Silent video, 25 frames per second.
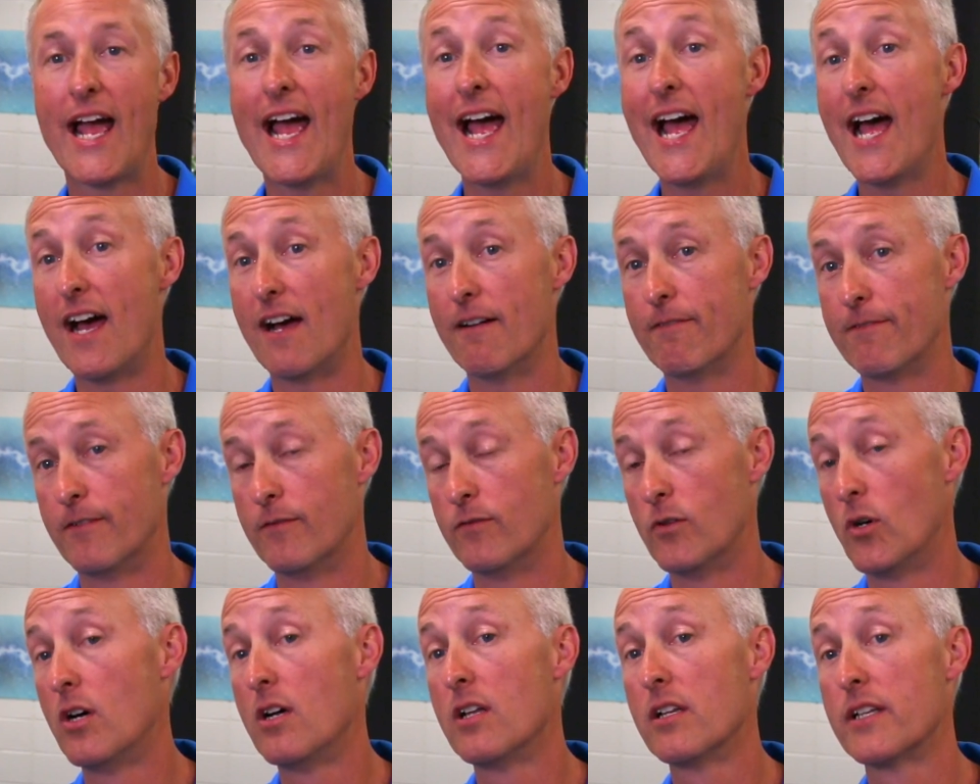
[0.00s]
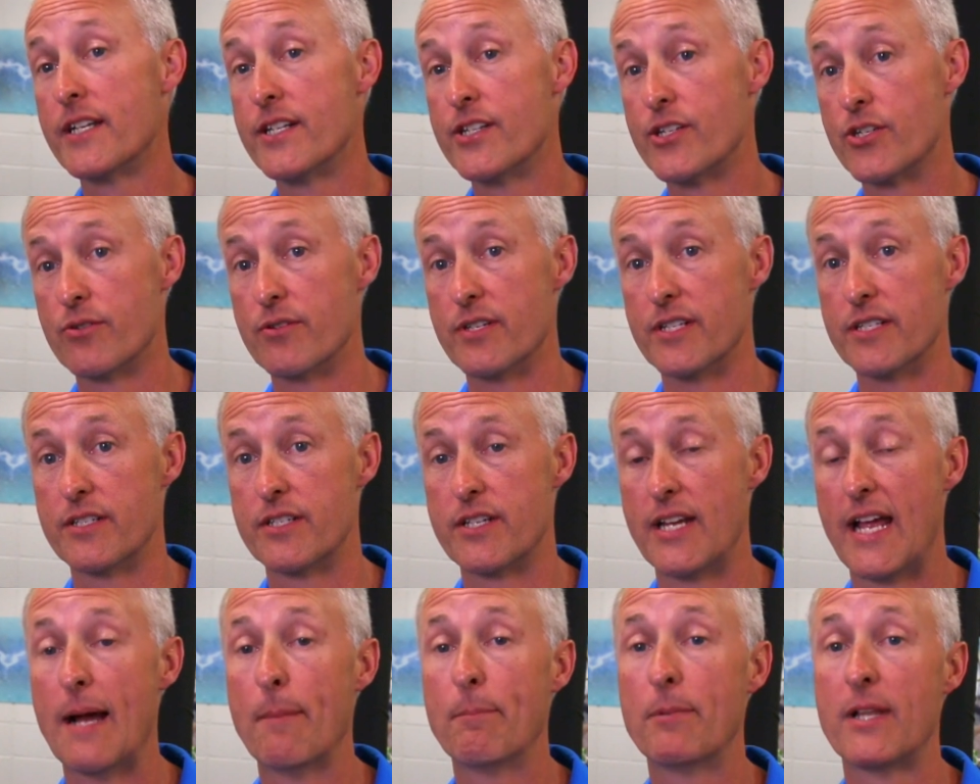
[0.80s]
half of all injuries
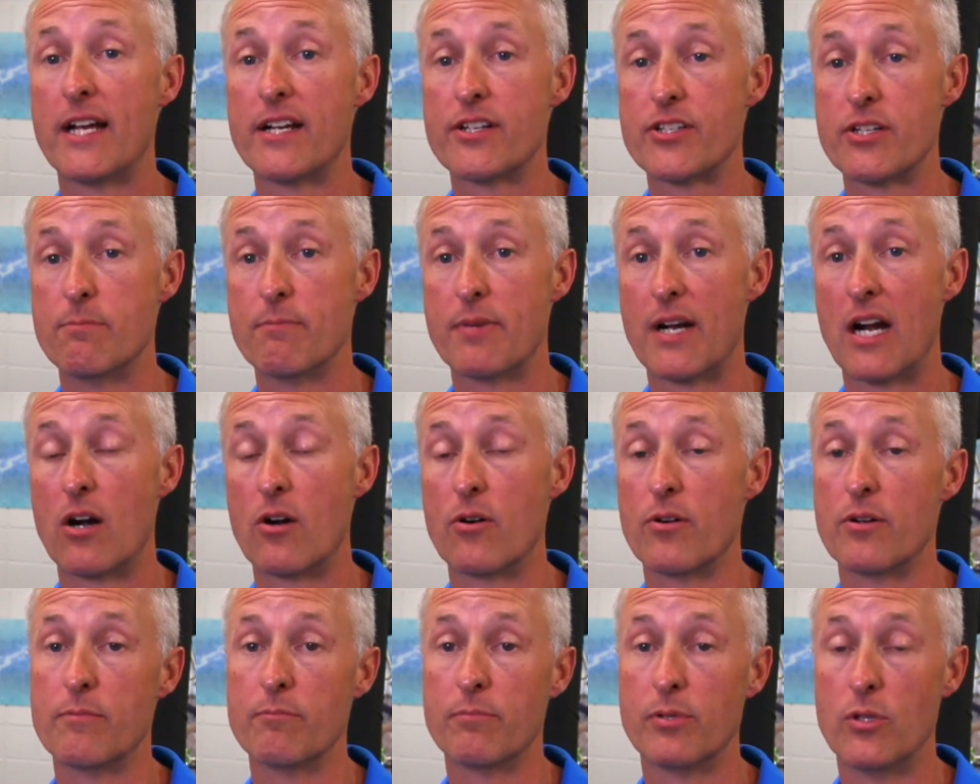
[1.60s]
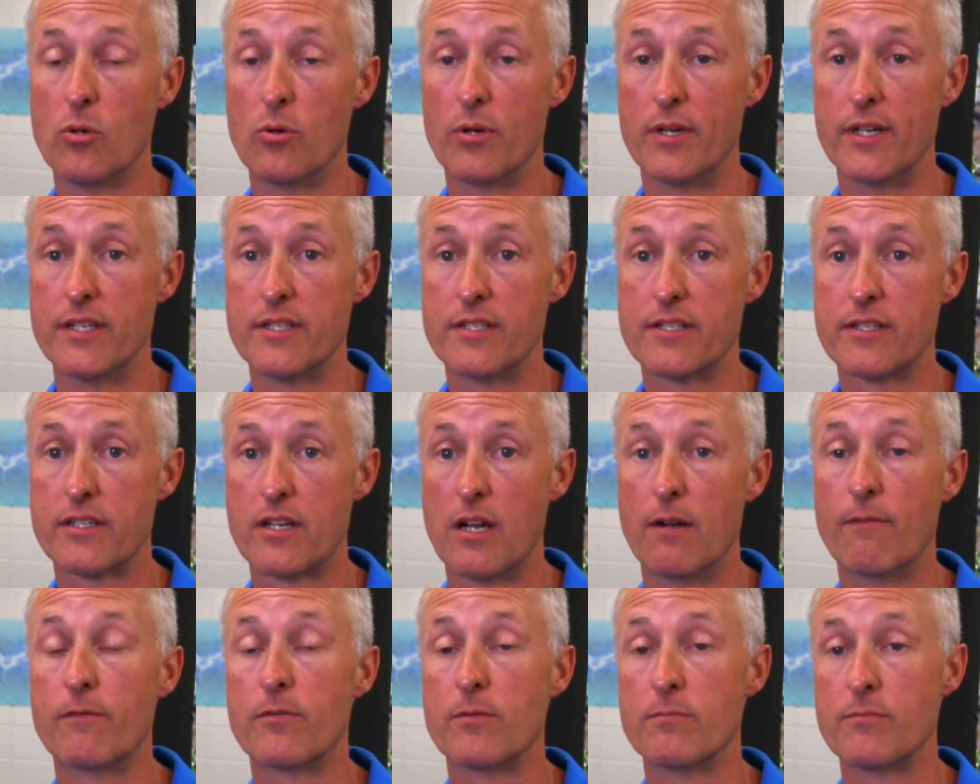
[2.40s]
to Appalachian Power employees
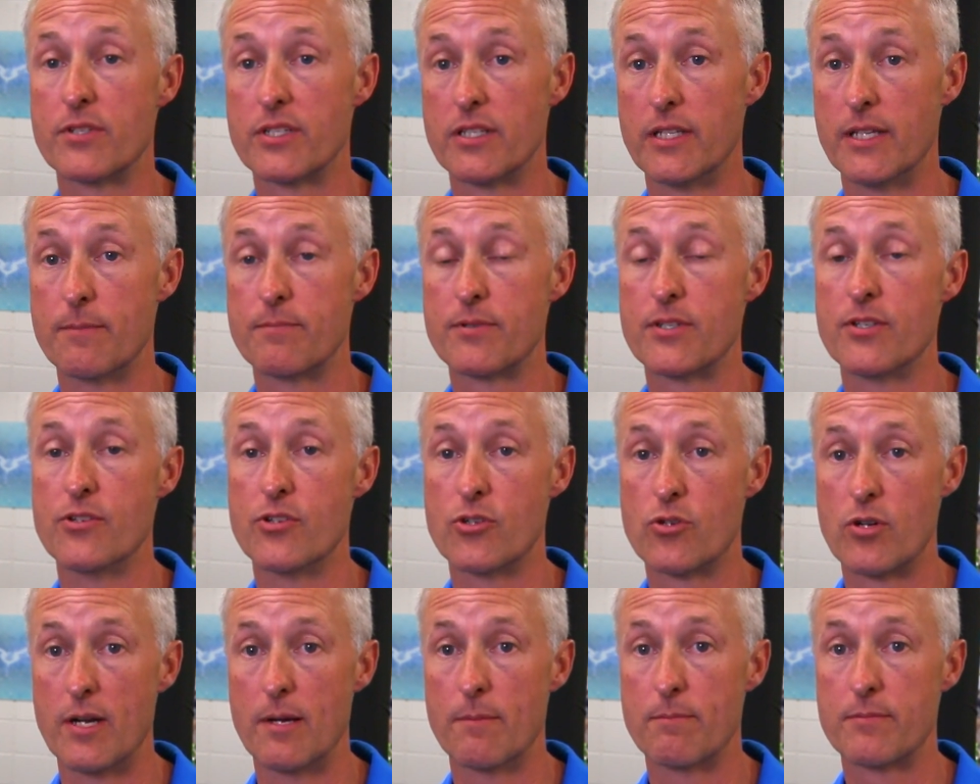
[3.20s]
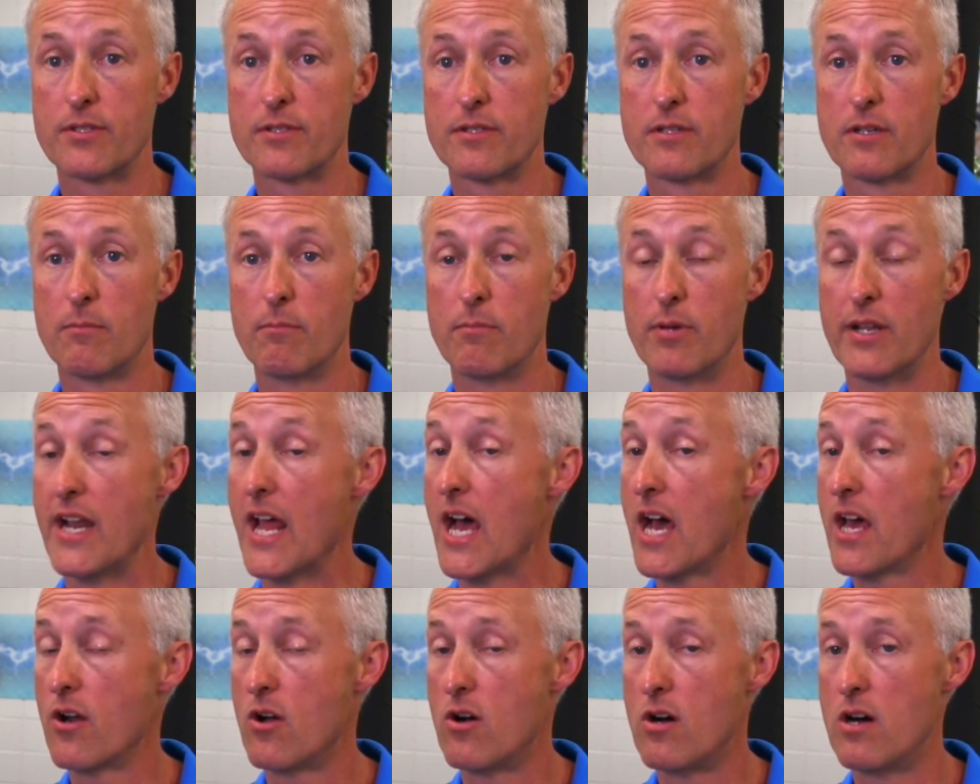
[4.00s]
come from slips and trips, but
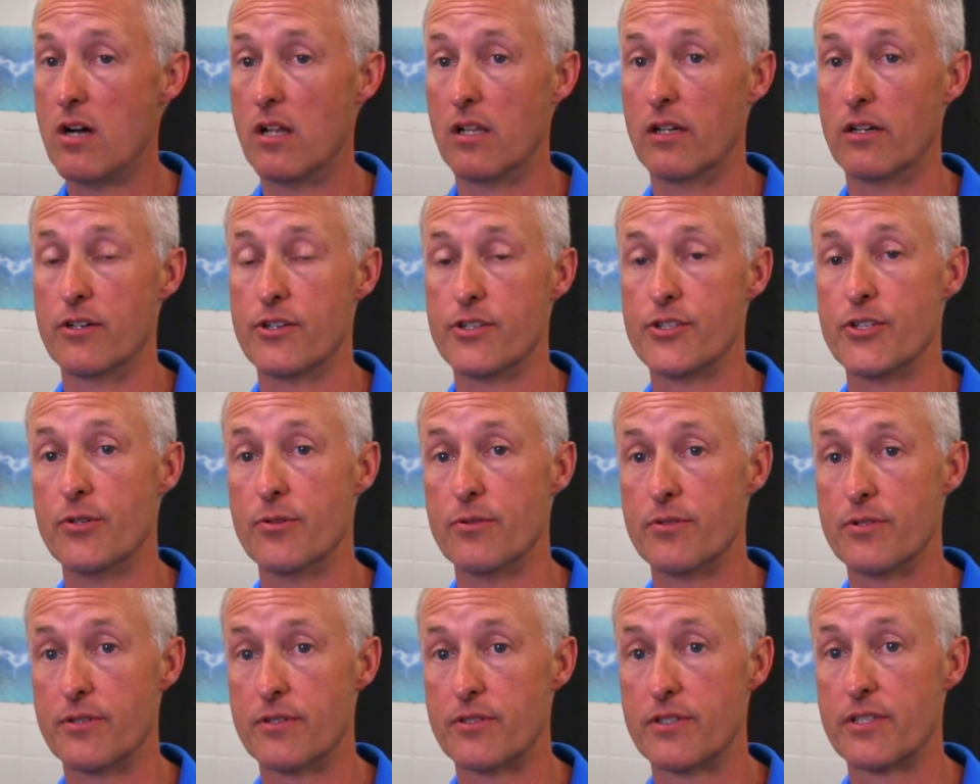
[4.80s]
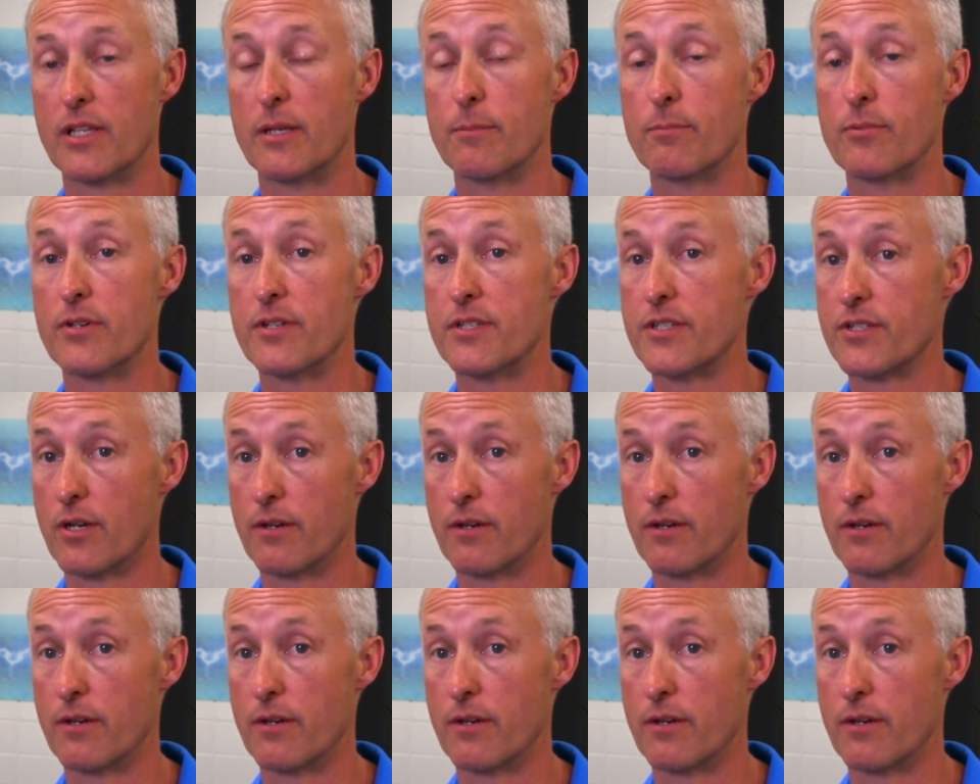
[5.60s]
not all are due to slippery